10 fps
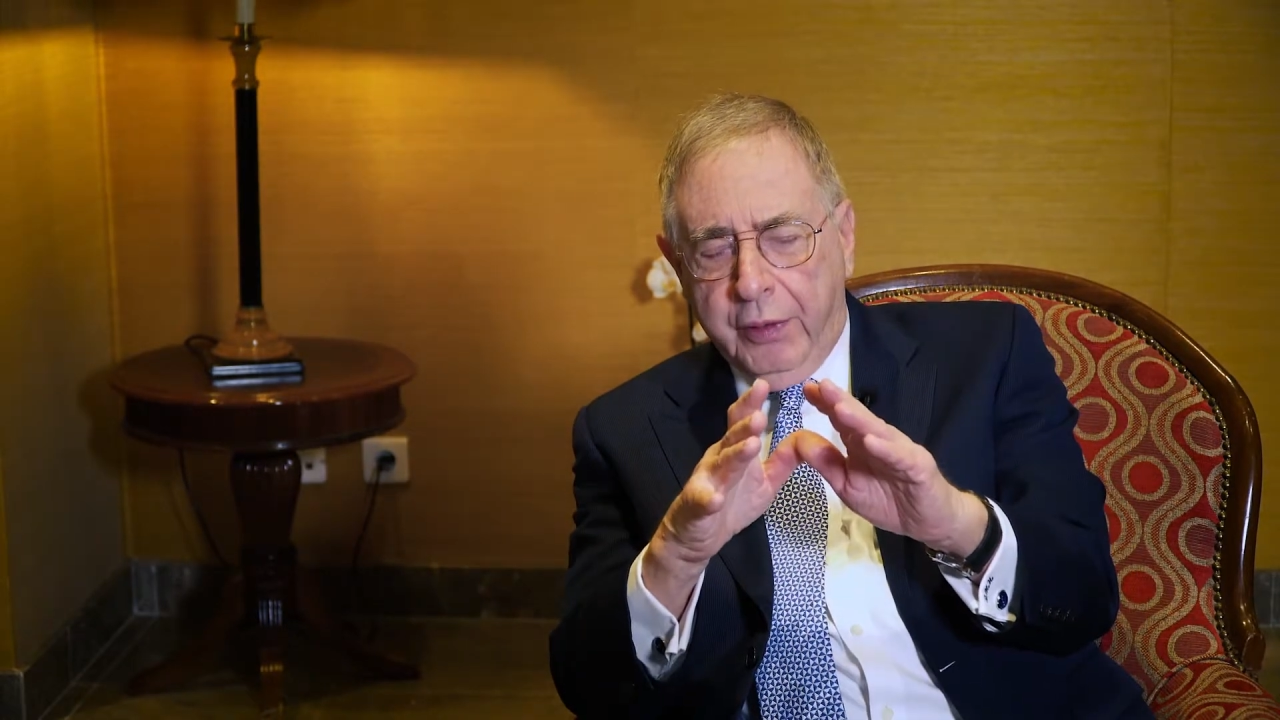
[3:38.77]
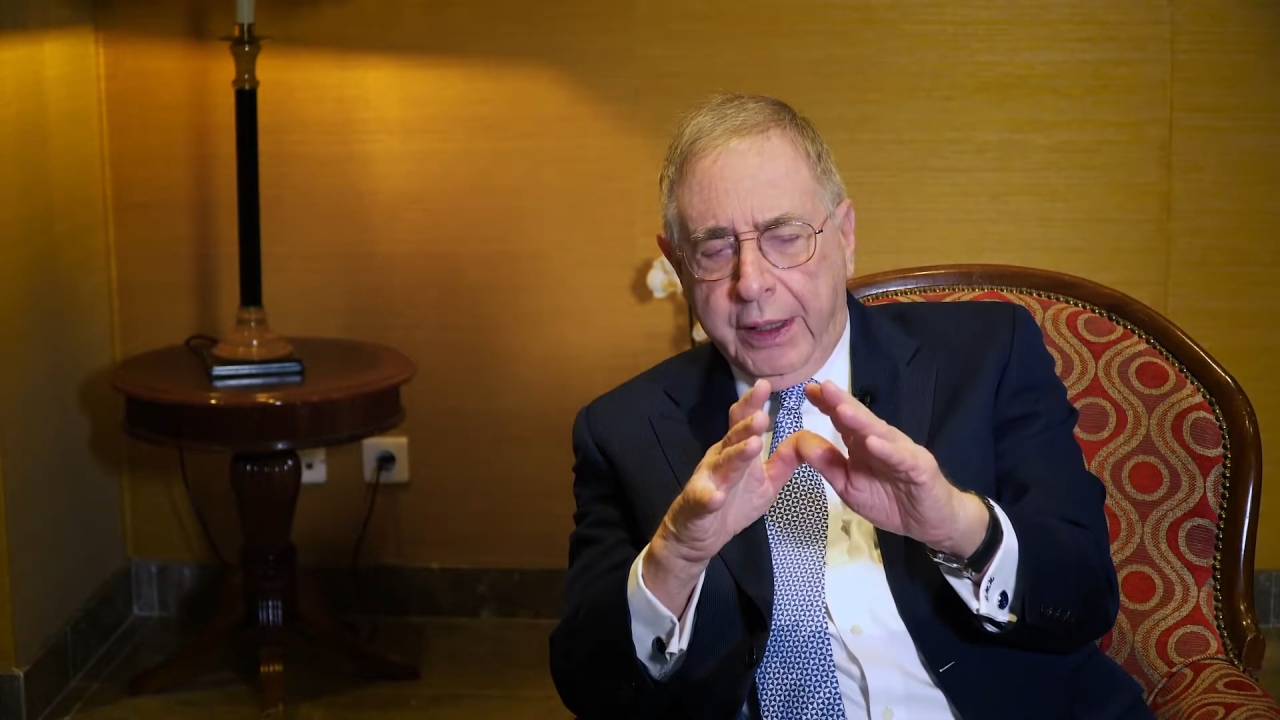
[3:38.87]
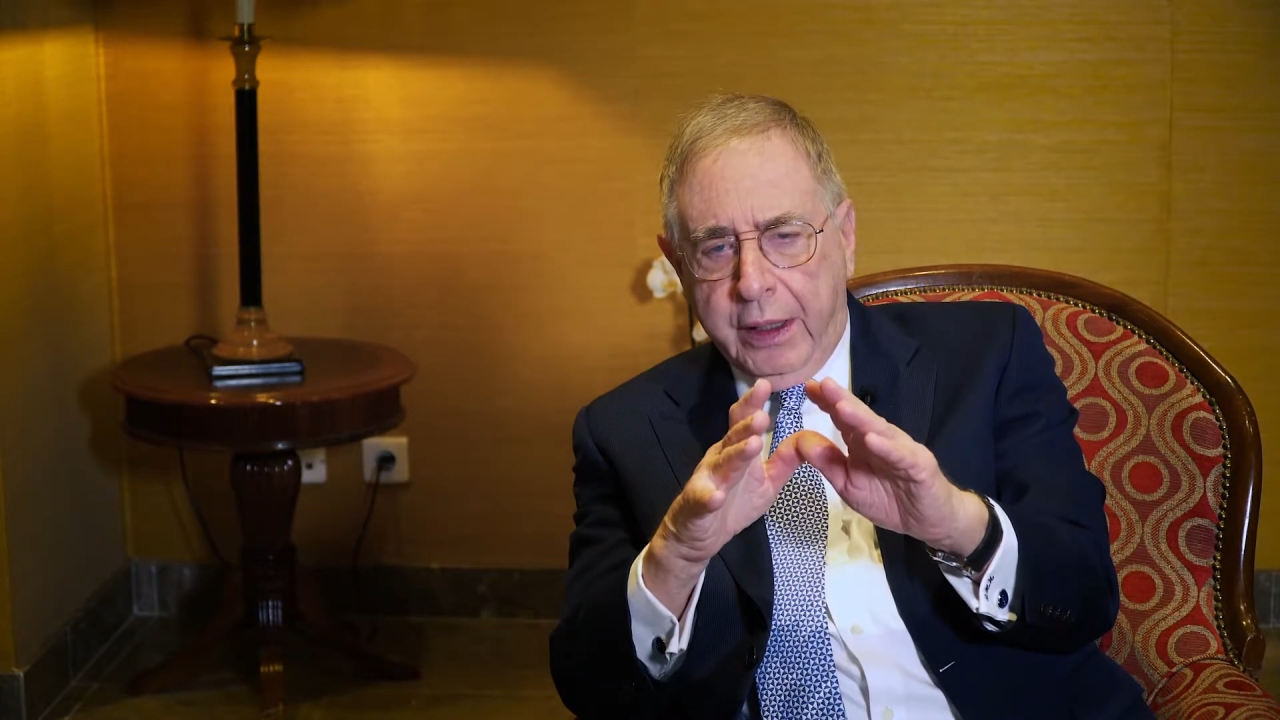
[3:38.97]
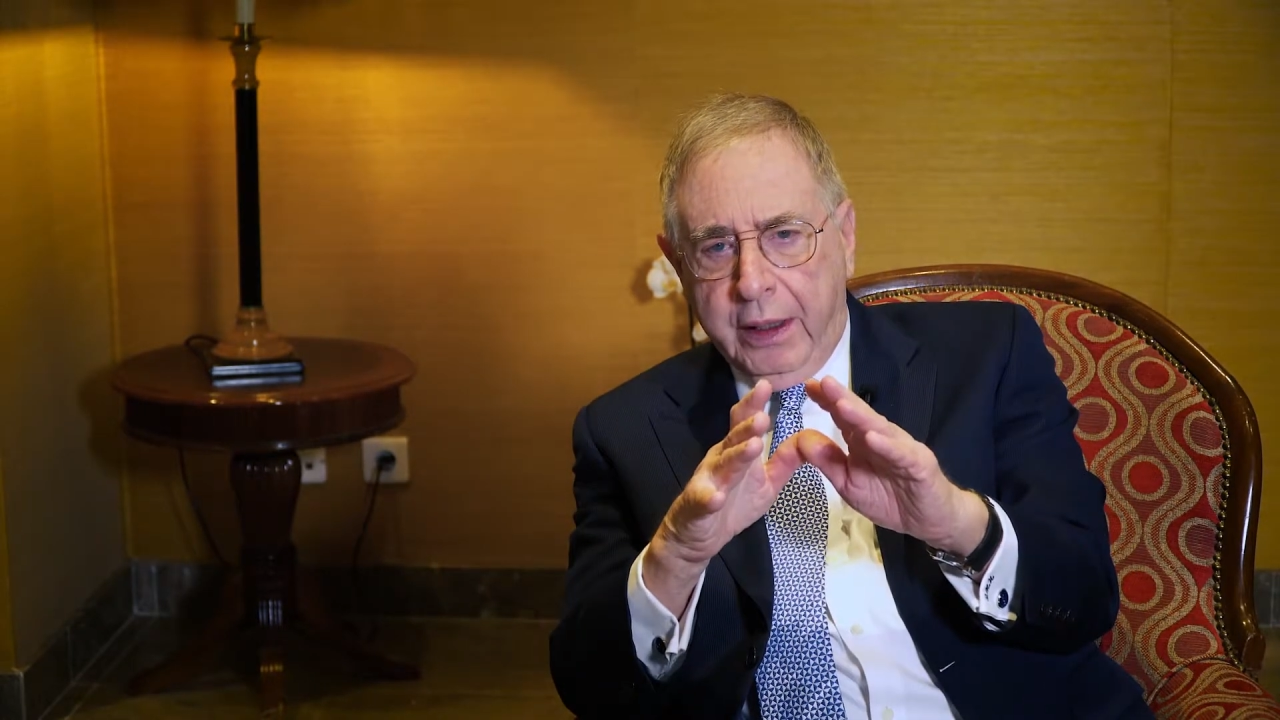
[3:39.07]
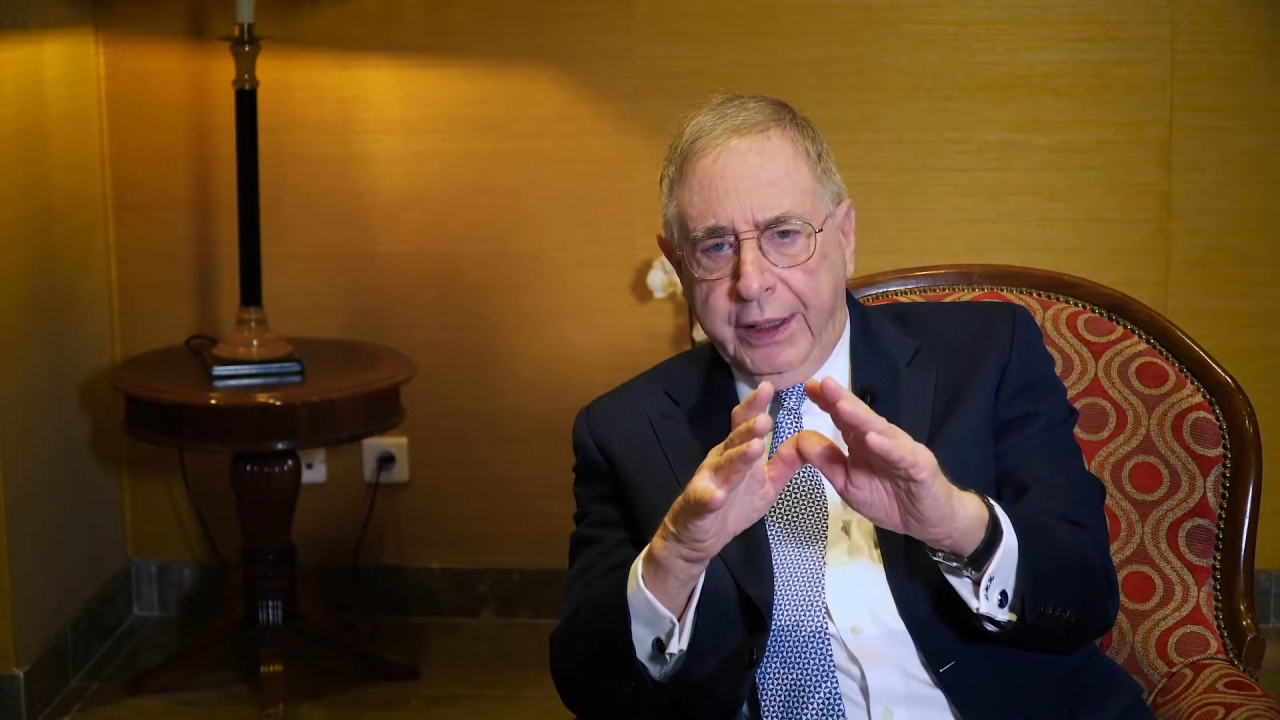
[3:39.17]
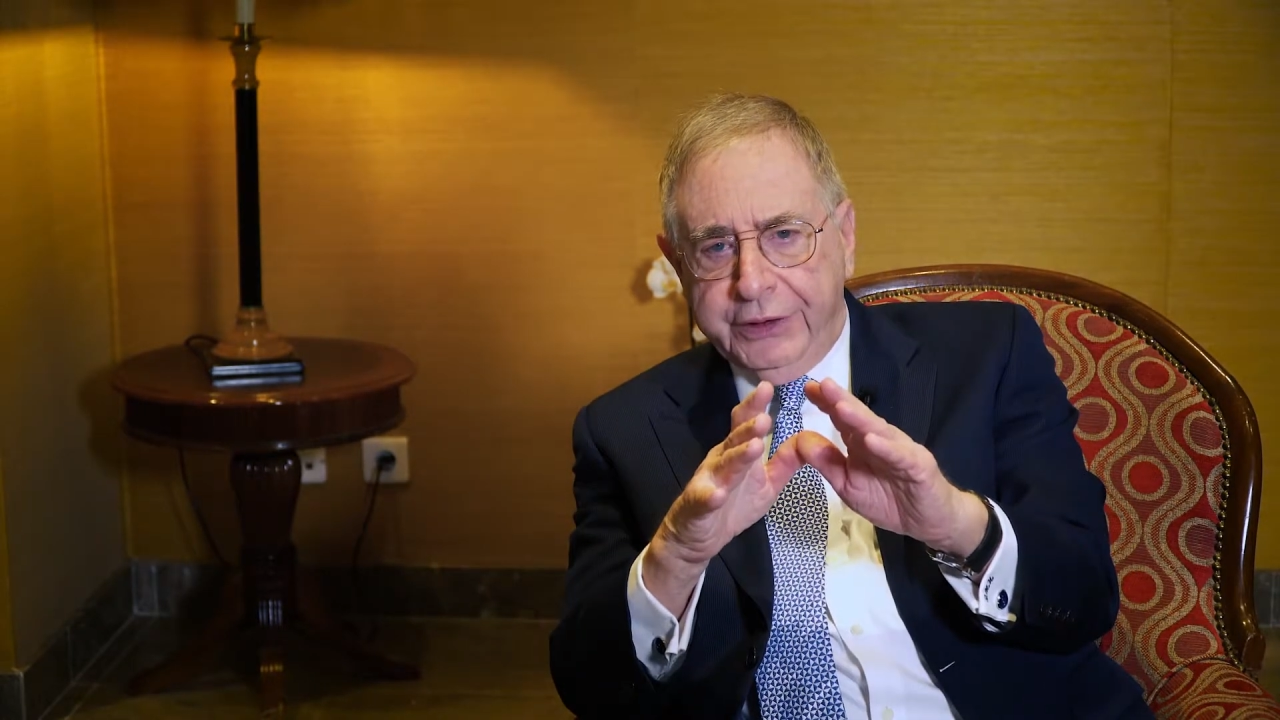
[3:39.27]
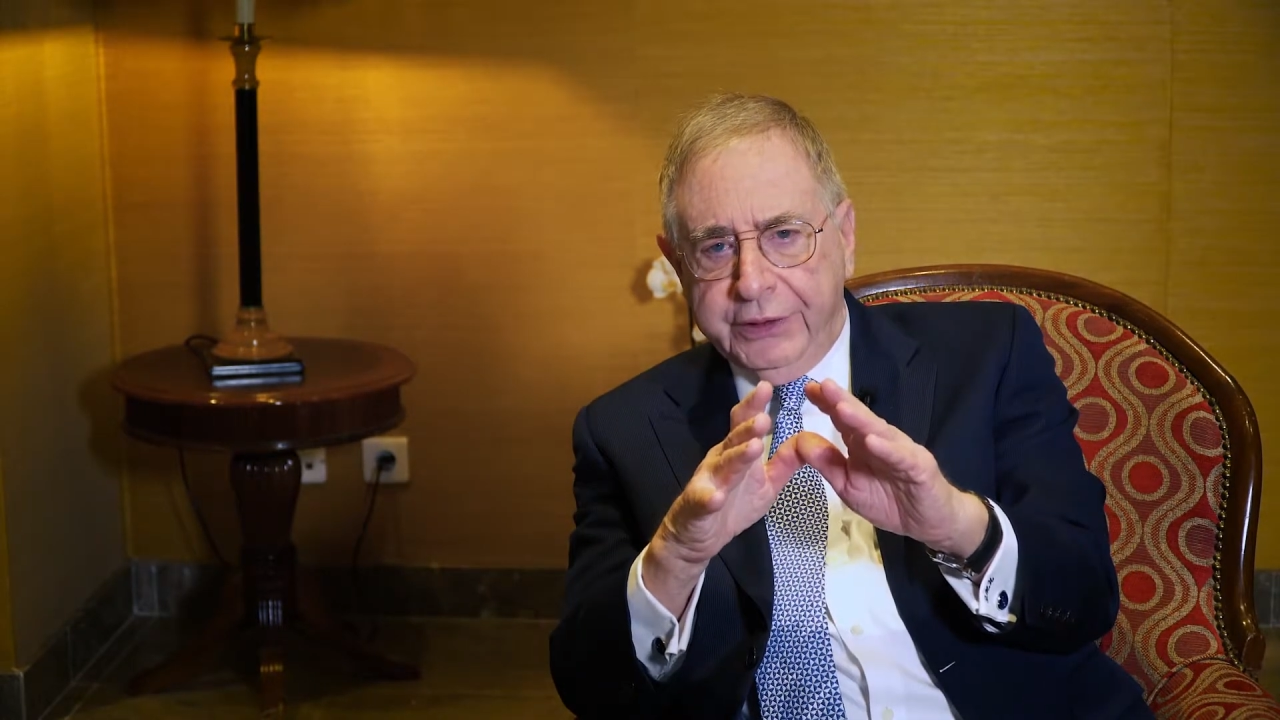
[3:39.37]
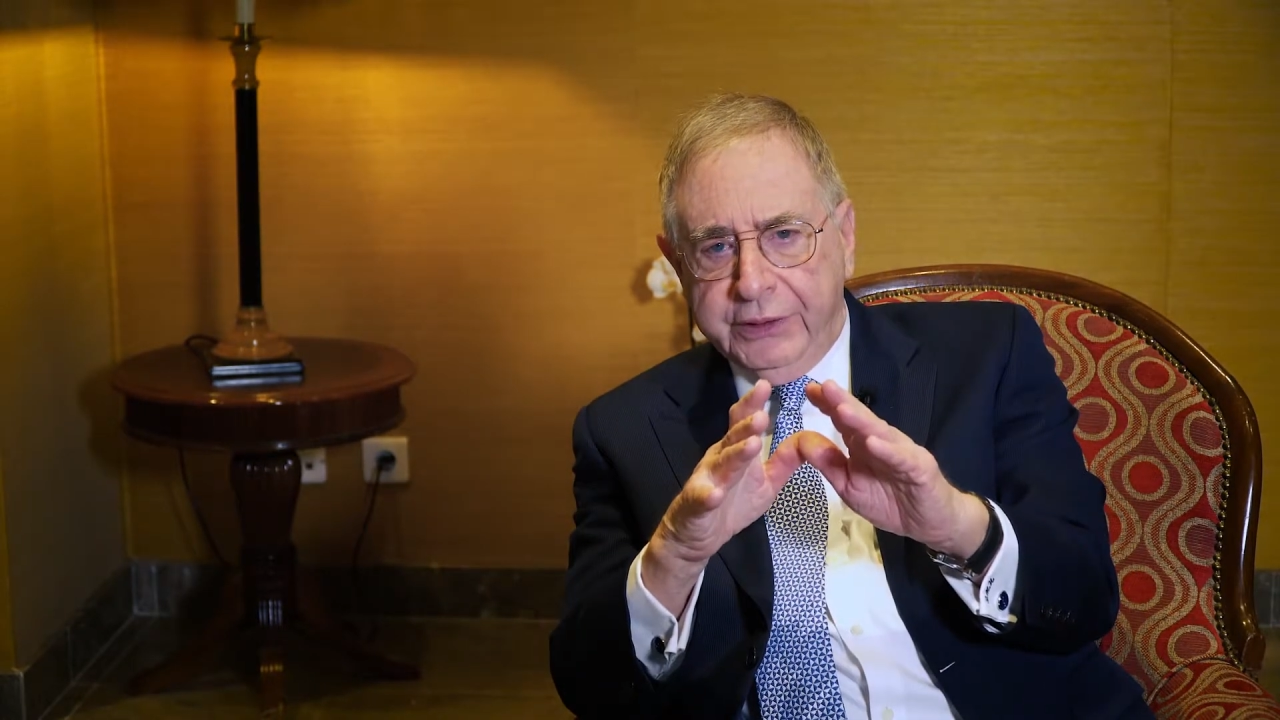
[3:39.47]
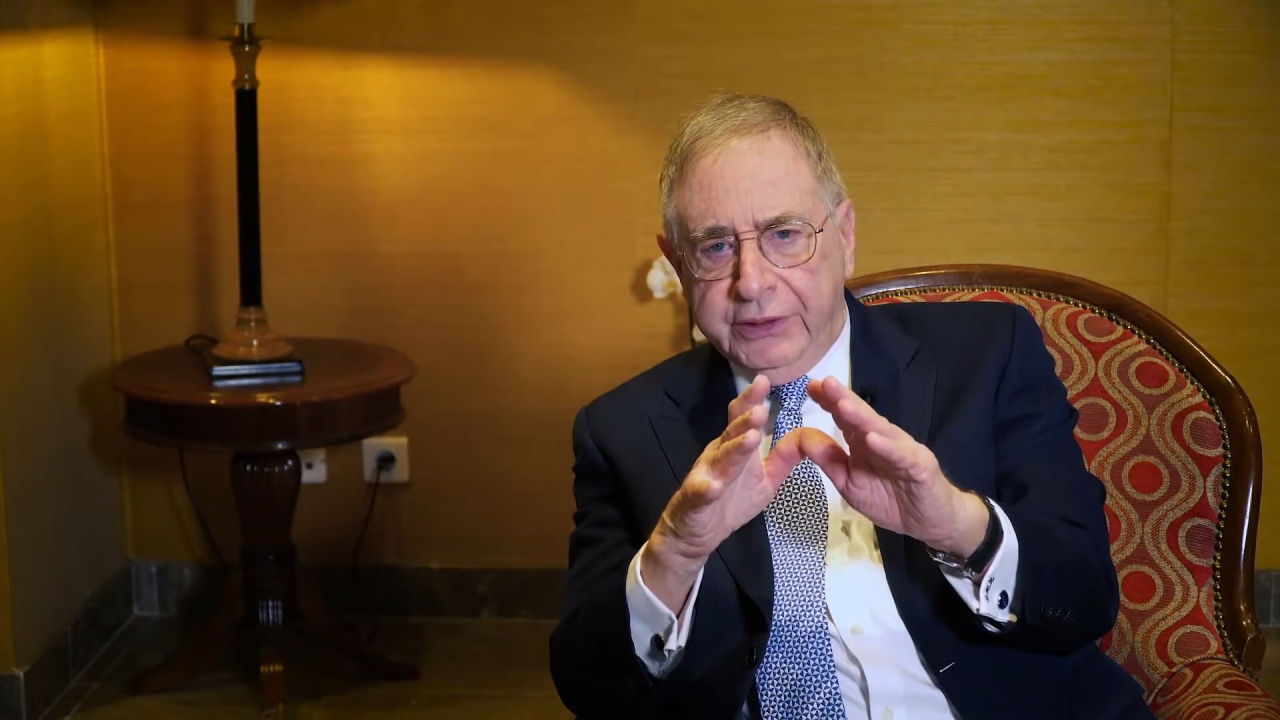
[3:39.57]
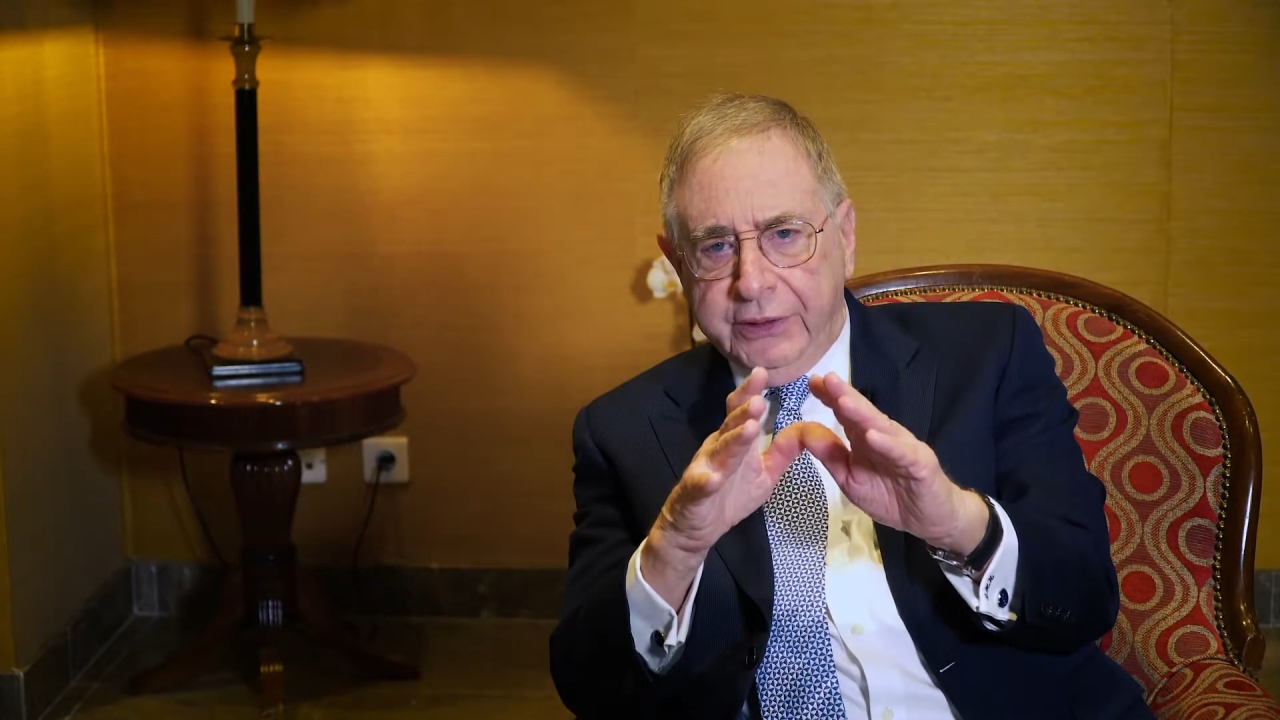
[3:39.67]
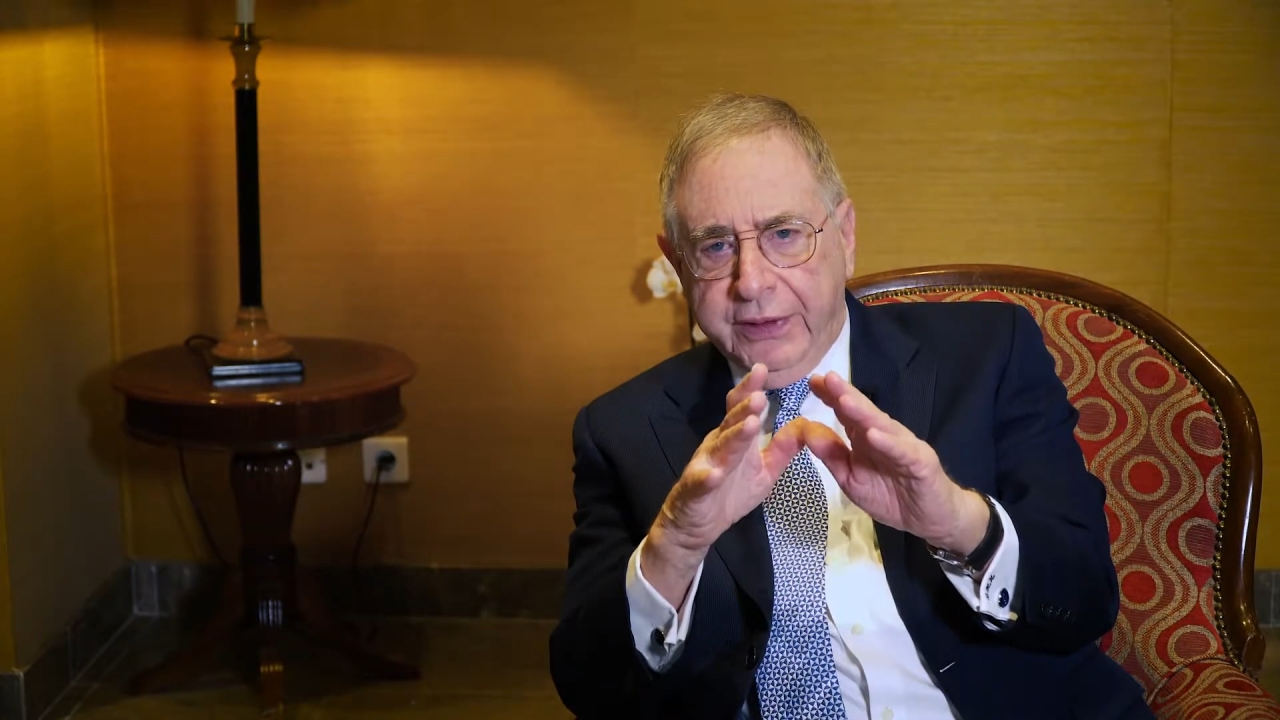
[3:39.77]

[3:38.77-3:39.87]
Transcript: regulations